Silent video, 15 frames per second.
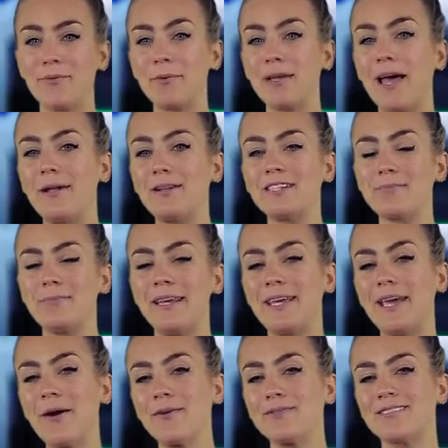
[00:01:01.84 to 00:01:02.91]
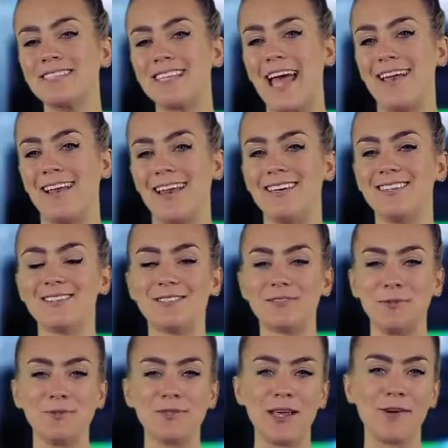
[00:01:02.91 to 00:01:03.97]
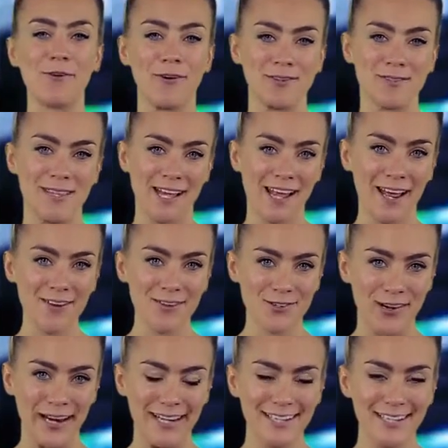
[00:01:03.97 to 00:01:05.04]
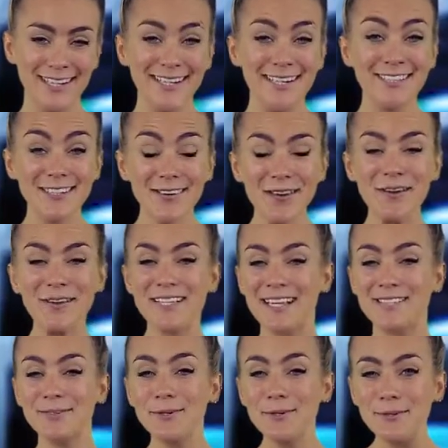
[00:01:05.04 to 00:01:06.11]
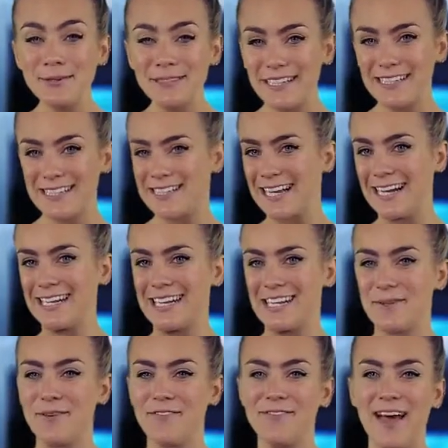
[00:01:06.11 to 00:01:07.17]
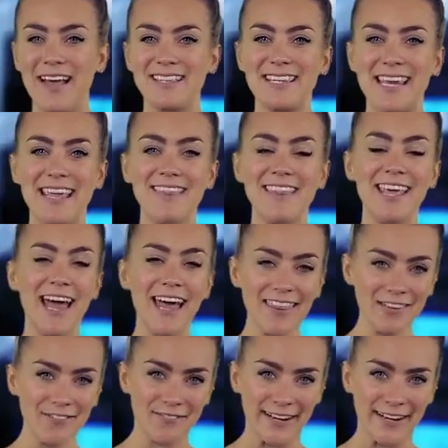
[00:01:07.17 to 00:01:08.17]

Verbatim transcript: and will ultimately go on sale in stores across the country. John Lewis has also decided to invest in the other